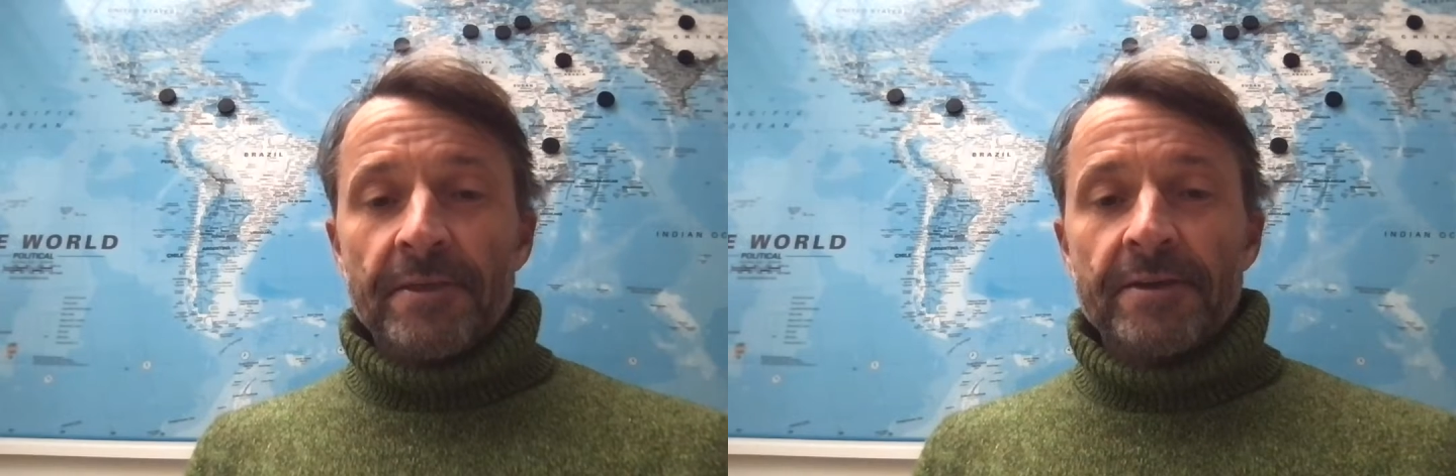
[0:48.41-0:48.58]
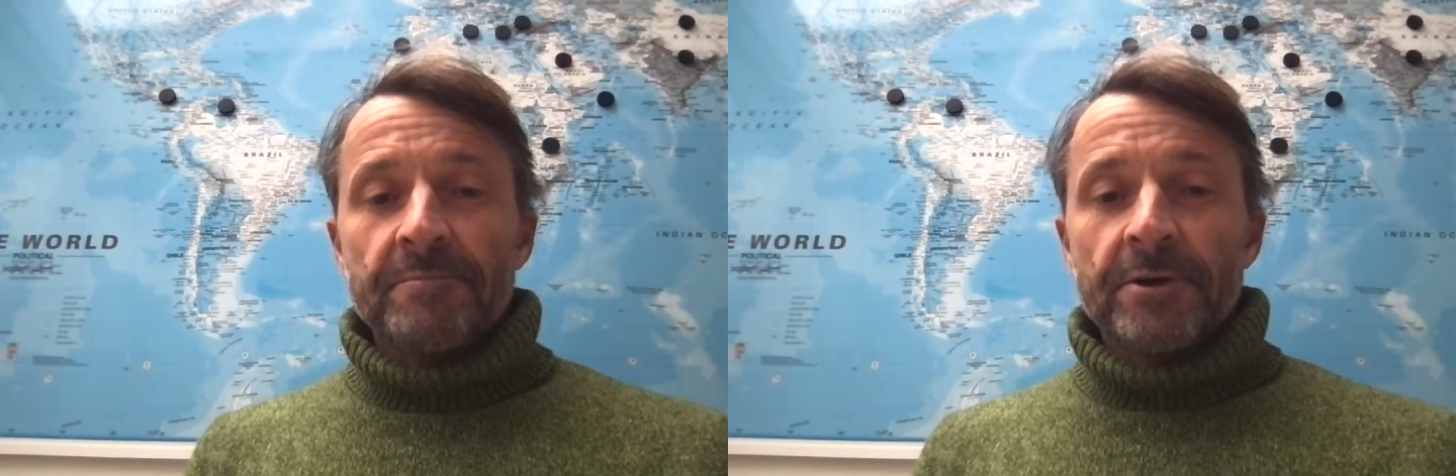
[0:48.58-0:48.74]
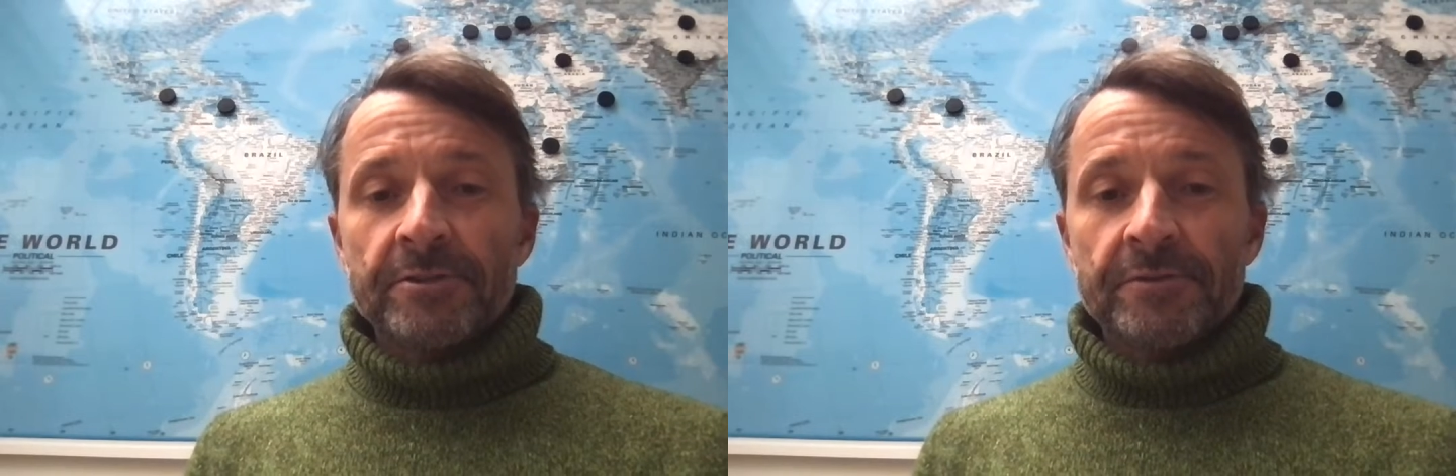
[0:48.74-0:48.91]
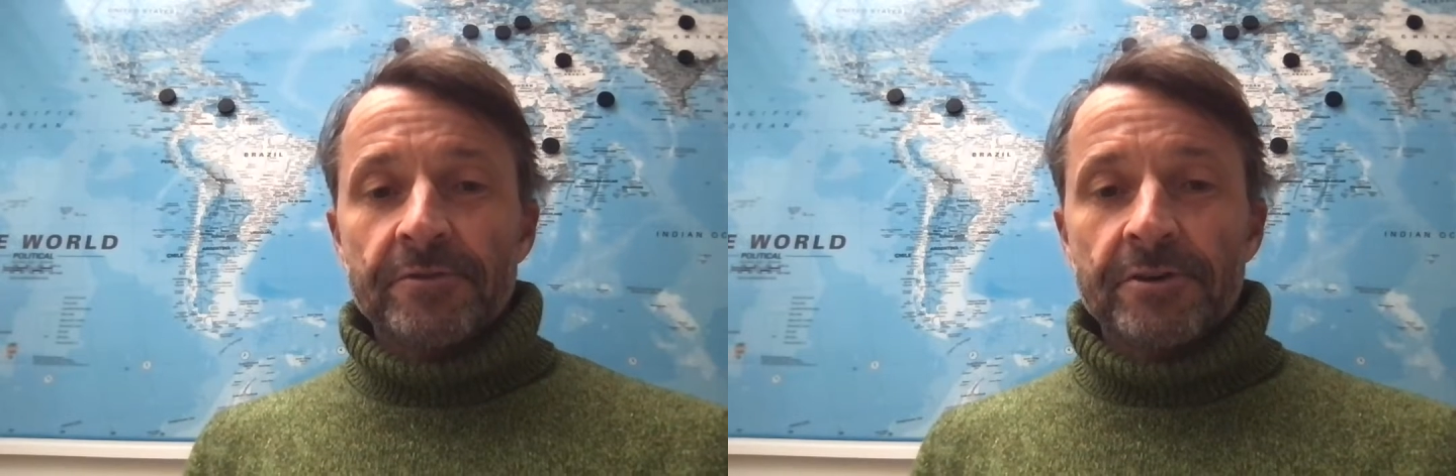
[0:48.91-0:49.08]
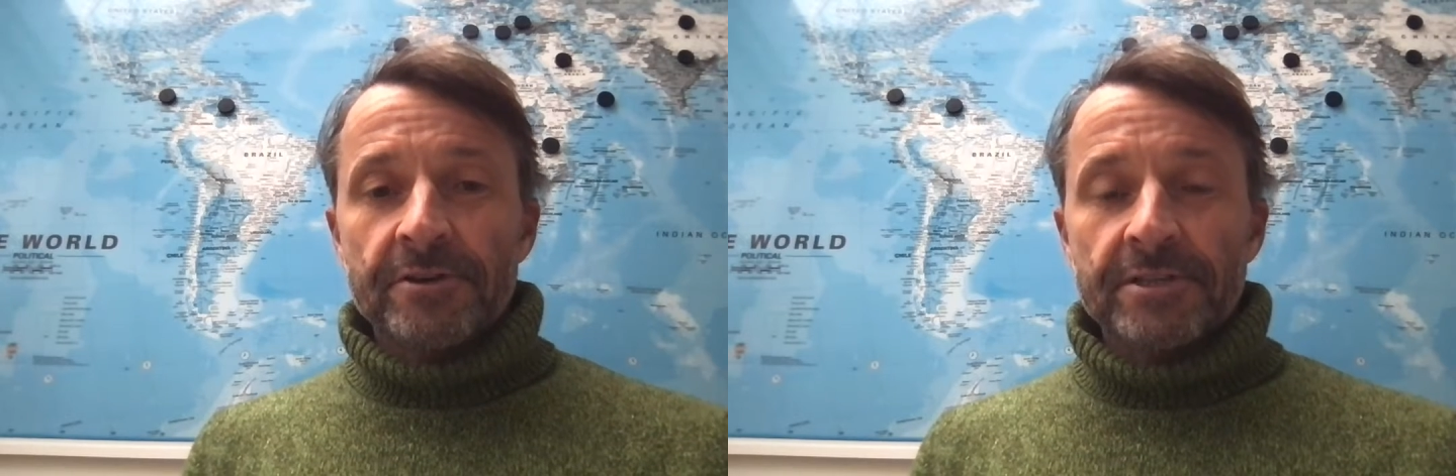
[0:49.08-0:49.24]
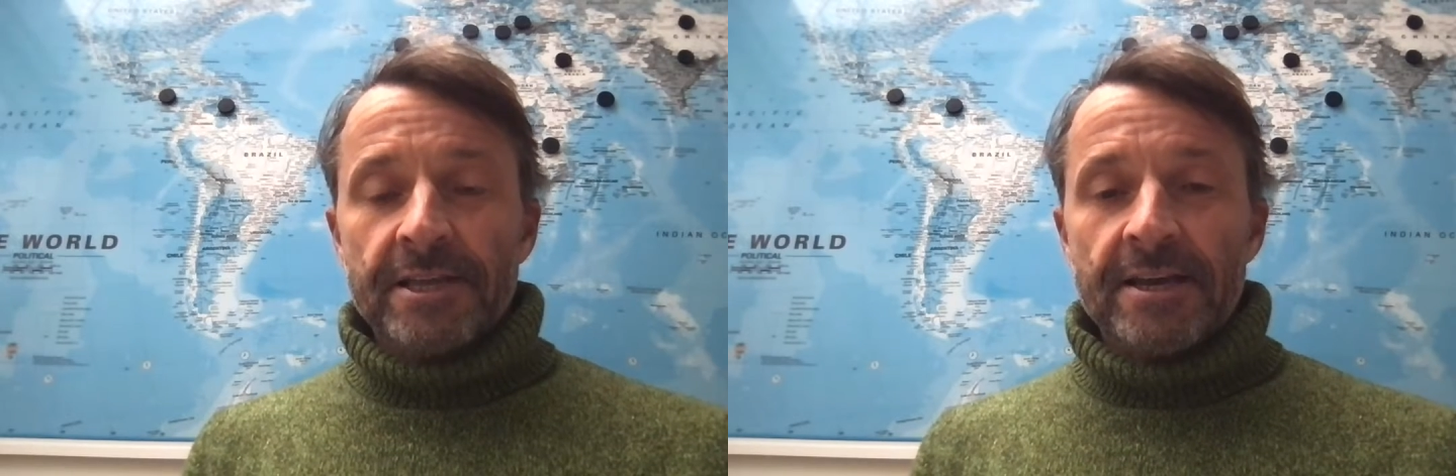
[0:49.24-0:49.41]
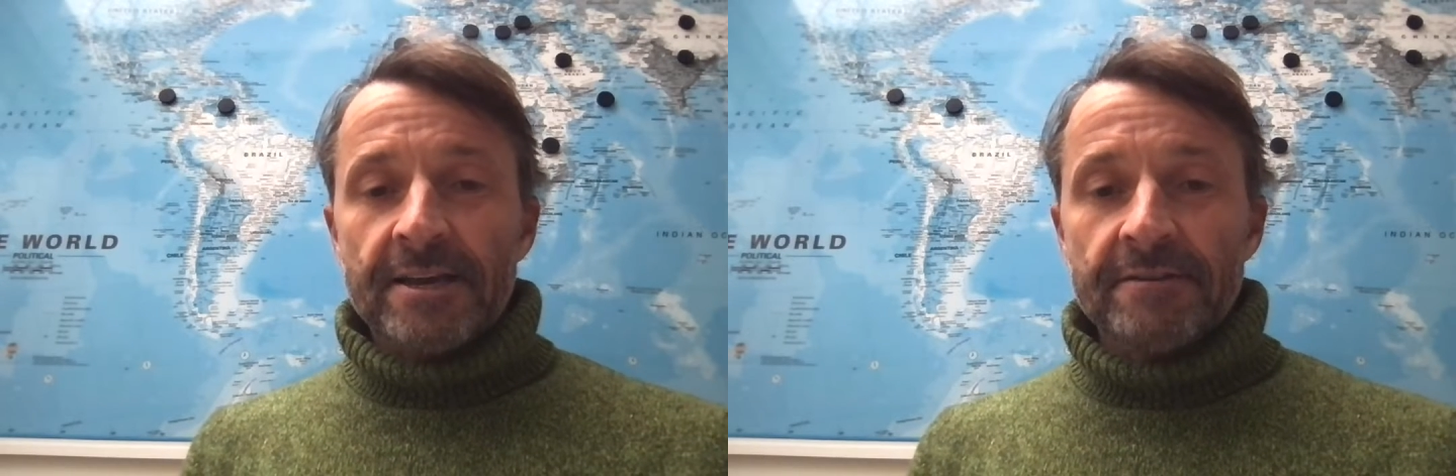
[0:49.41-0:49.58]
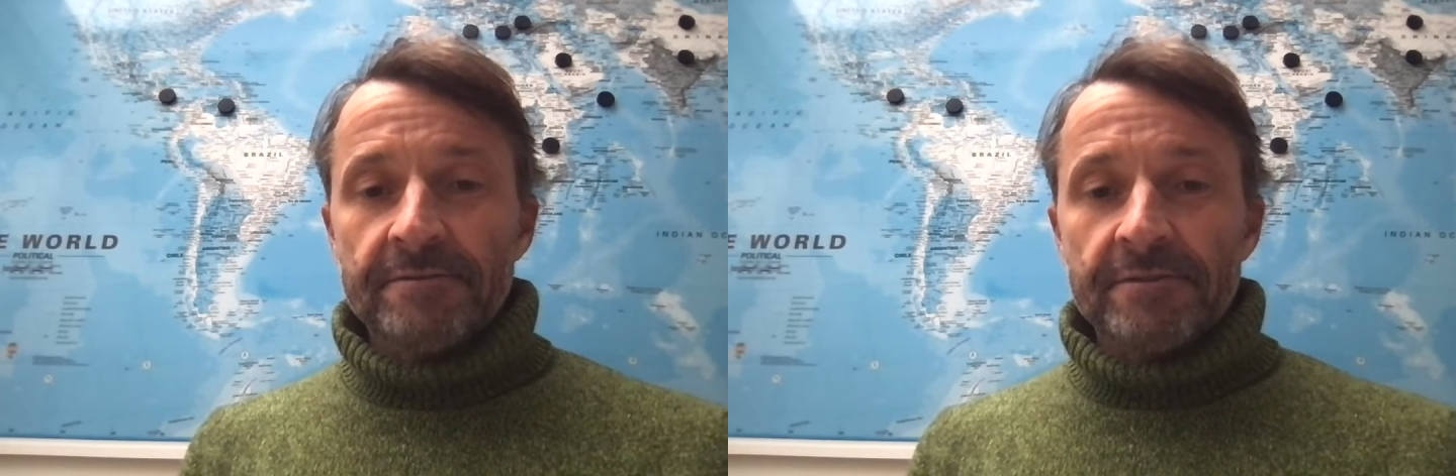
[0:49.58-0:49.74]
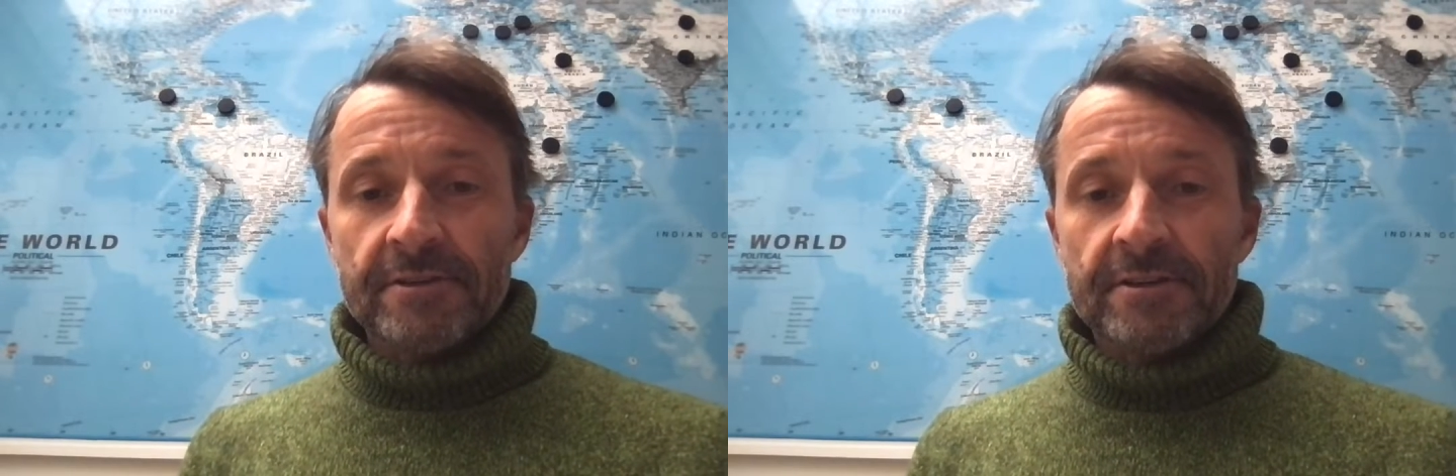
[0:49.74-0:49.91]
that most foreigners have,